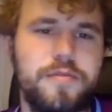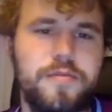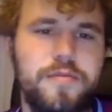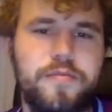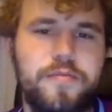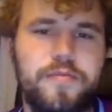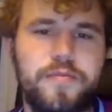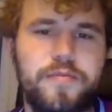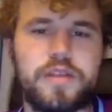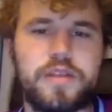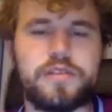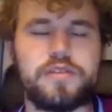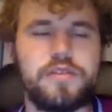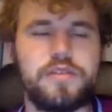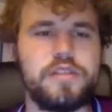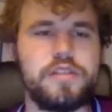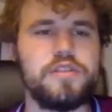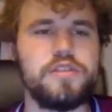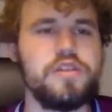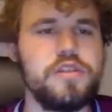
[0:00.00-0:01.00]

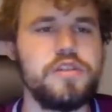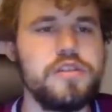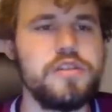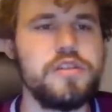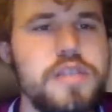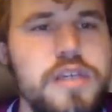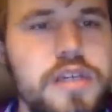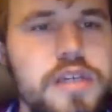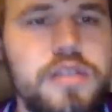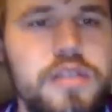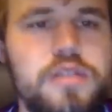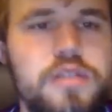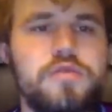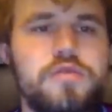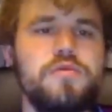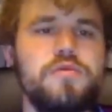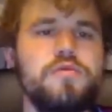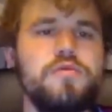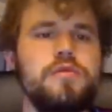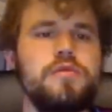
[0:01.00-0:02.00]
the jersey
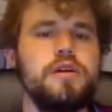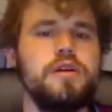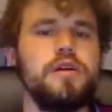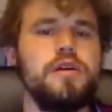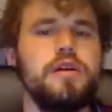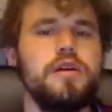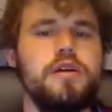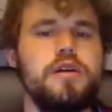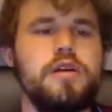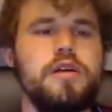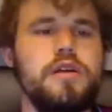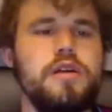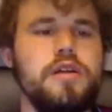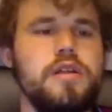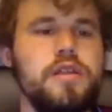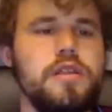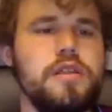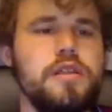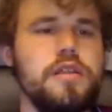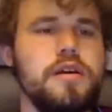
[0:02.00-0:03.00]
to
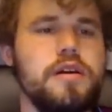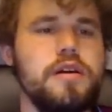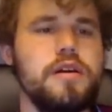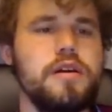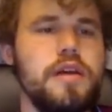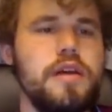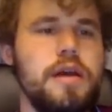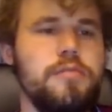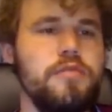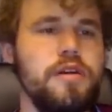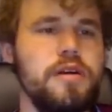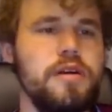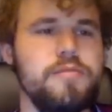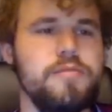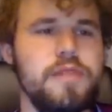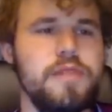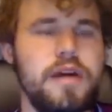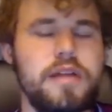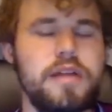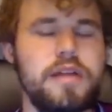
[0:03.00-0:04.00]
the
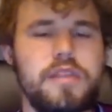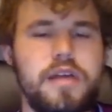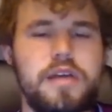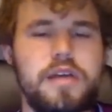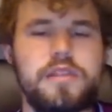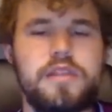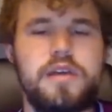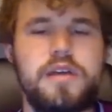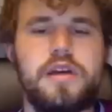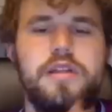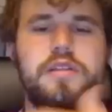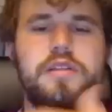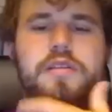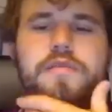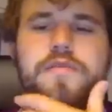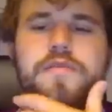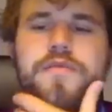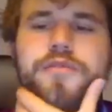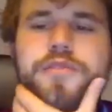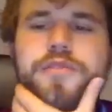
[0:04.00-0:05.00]
camera at the end
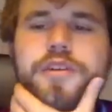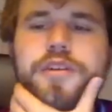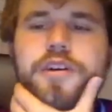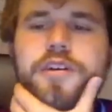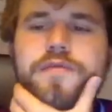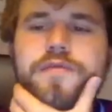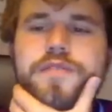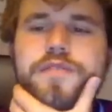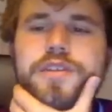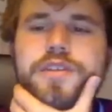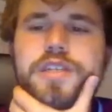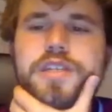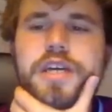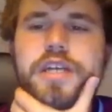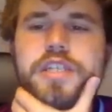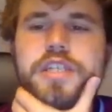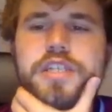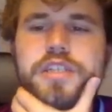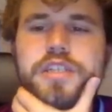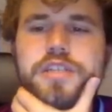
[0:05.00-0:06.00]
of the
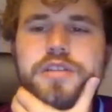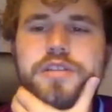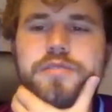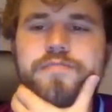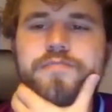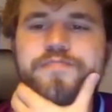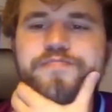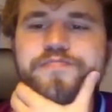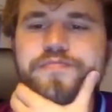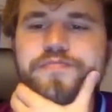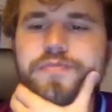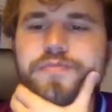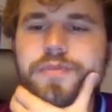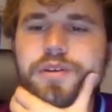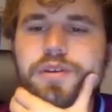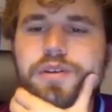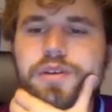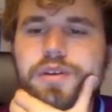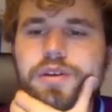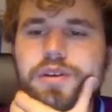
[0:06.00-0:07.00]
session,
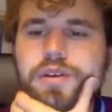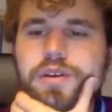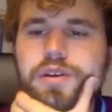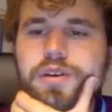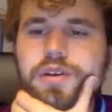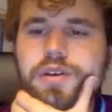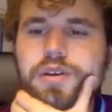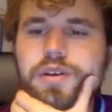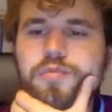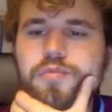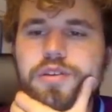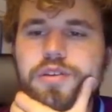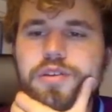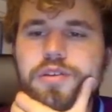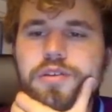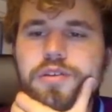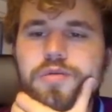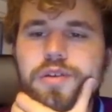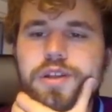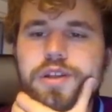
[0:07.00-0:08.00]
but
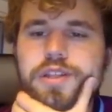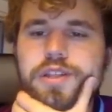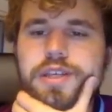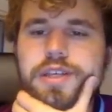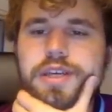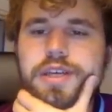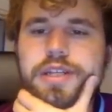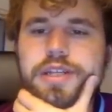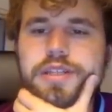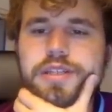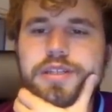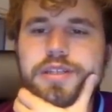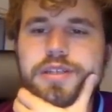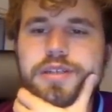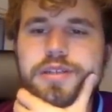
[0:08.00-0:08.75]
not quite yet.